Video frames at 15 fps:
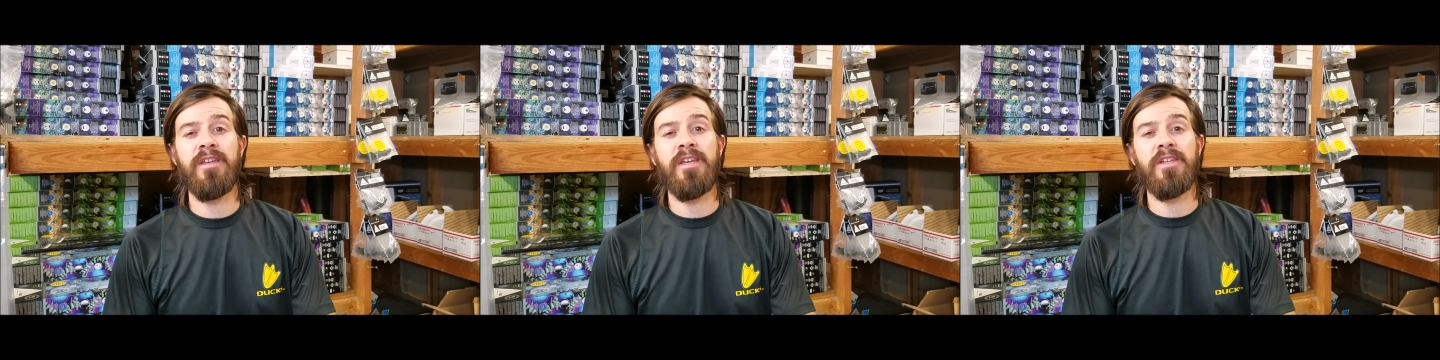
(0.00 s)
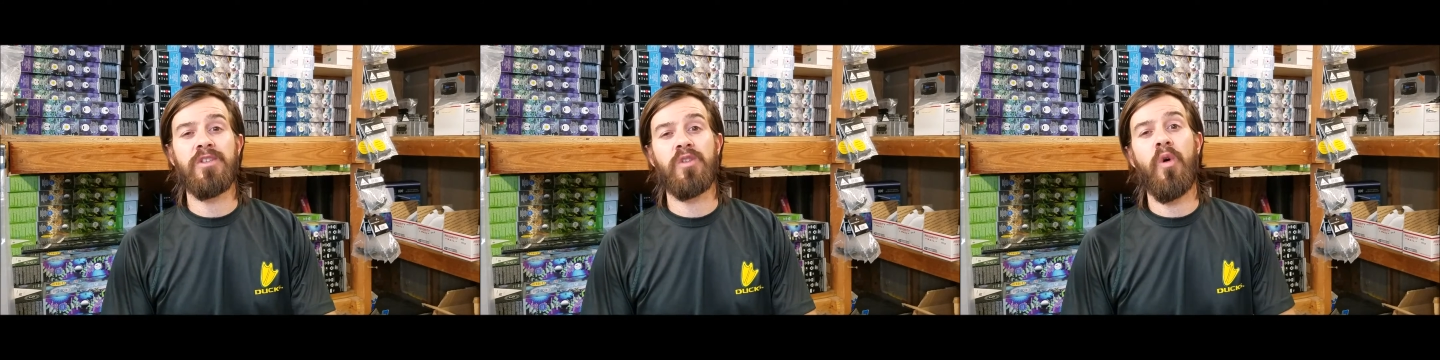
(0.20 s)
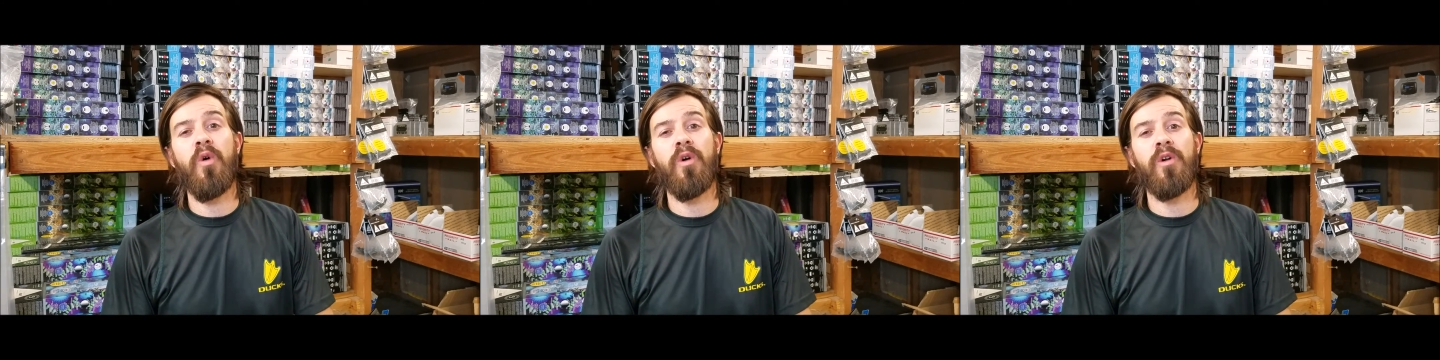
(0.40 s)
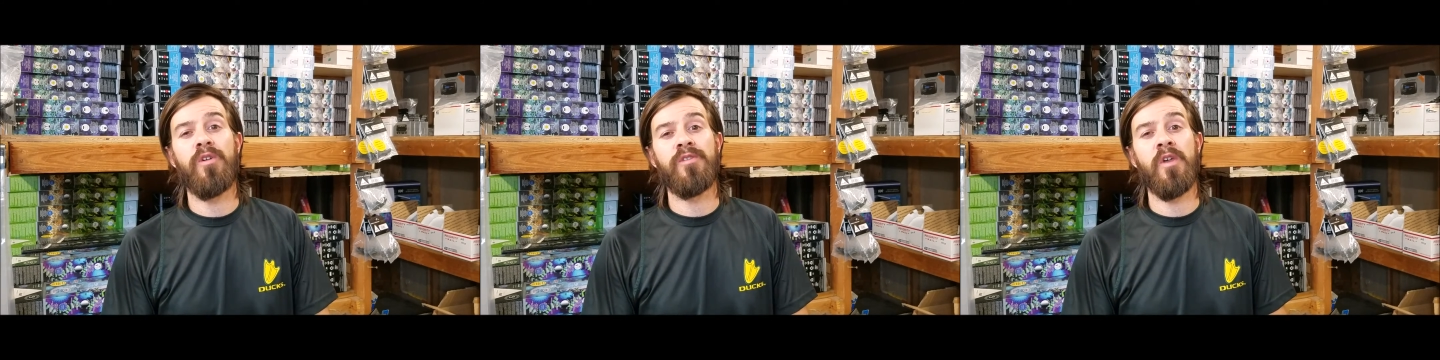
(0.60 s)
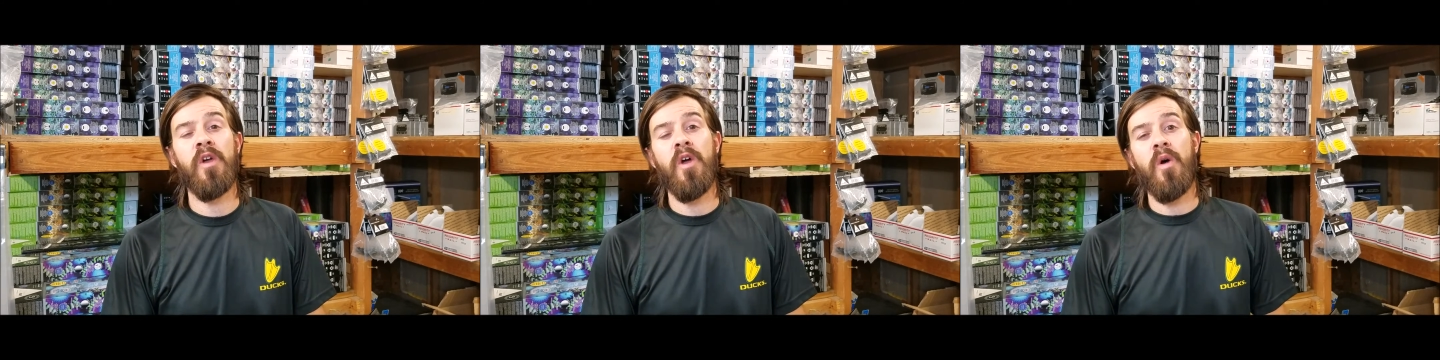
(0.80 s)
lean
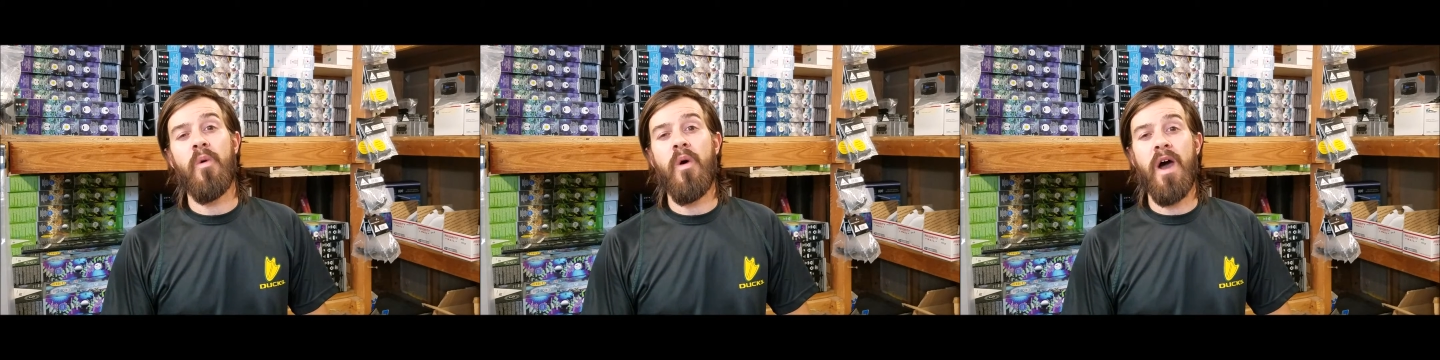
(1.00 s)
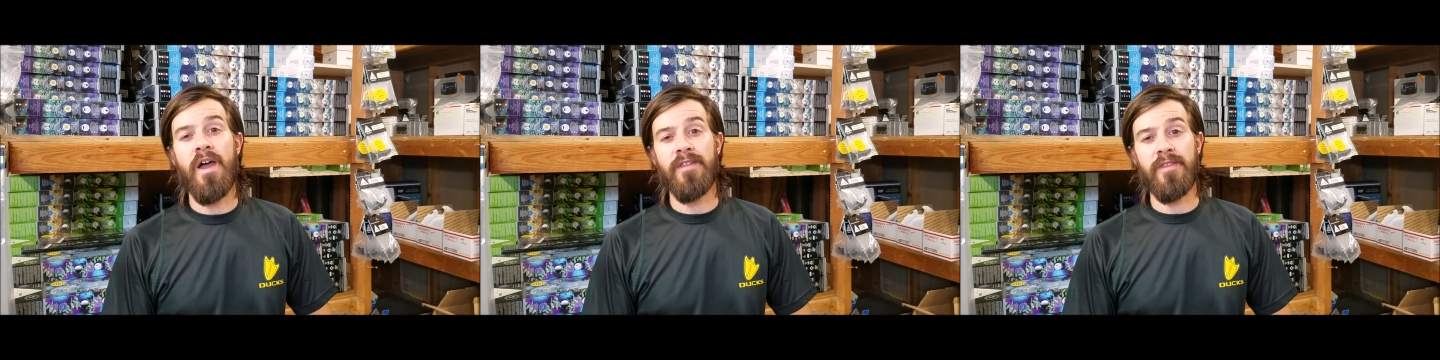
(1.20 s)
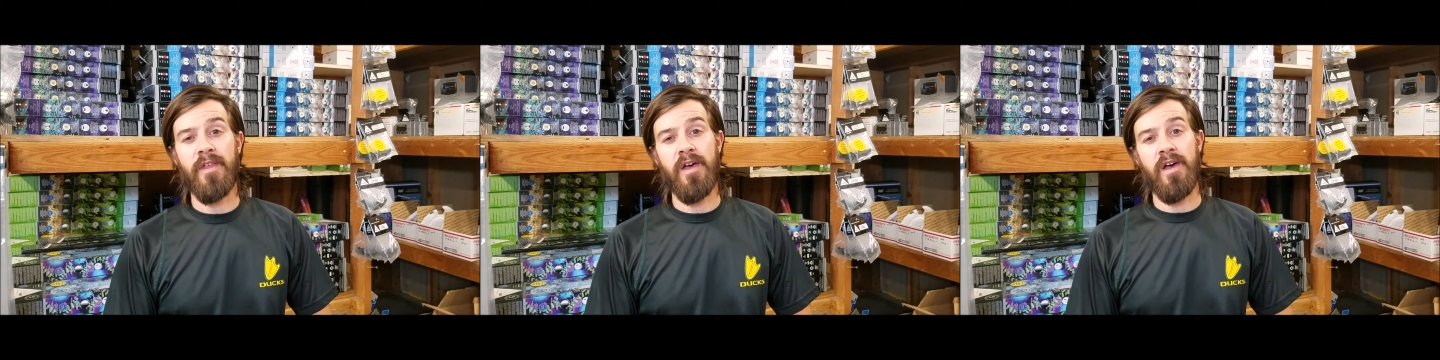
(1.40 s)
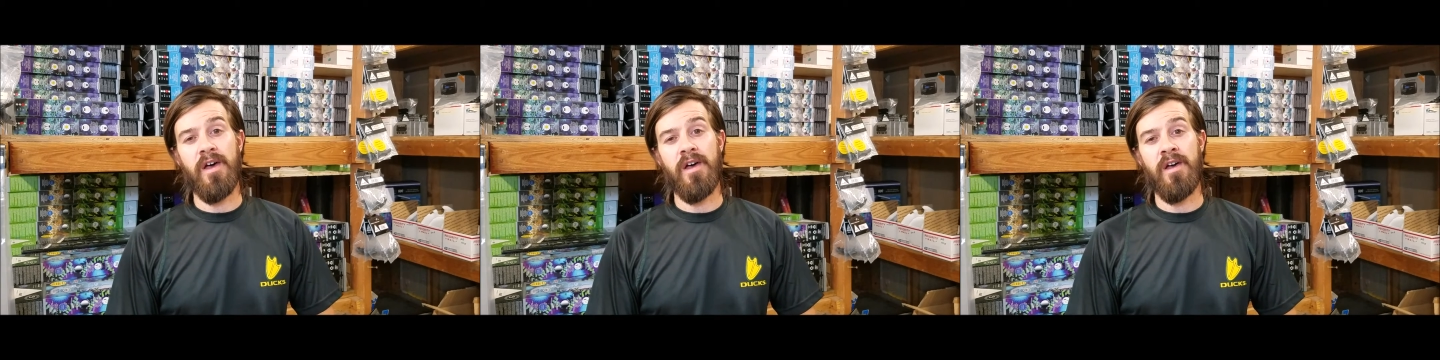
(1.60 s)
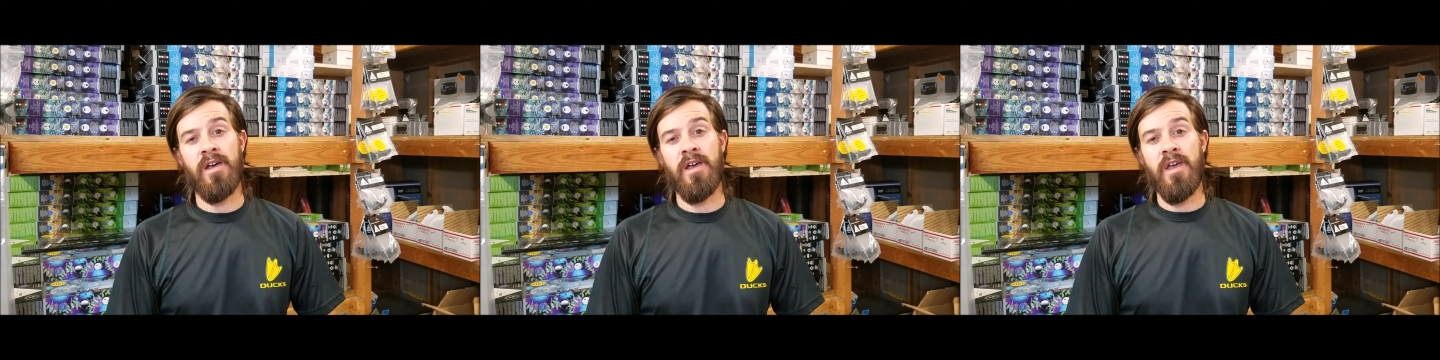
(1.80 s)
towards what
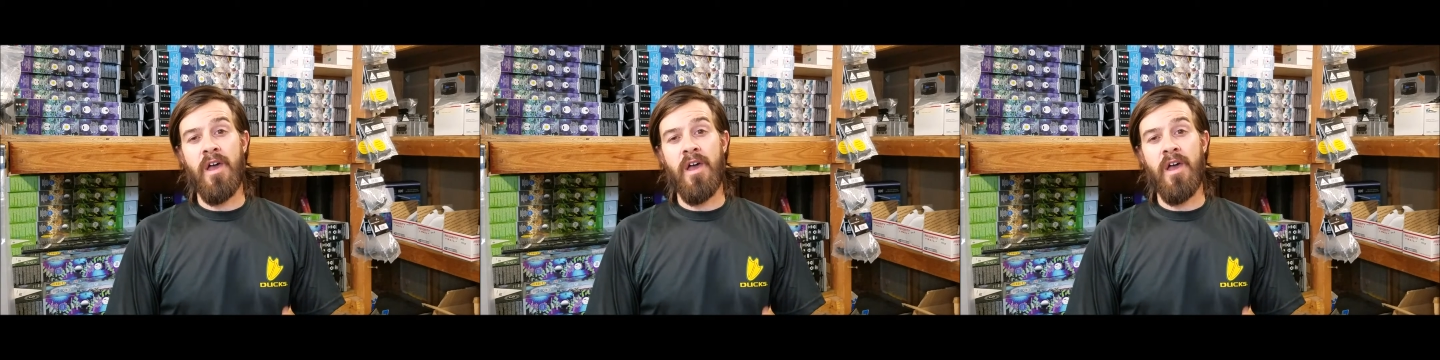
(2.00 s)
the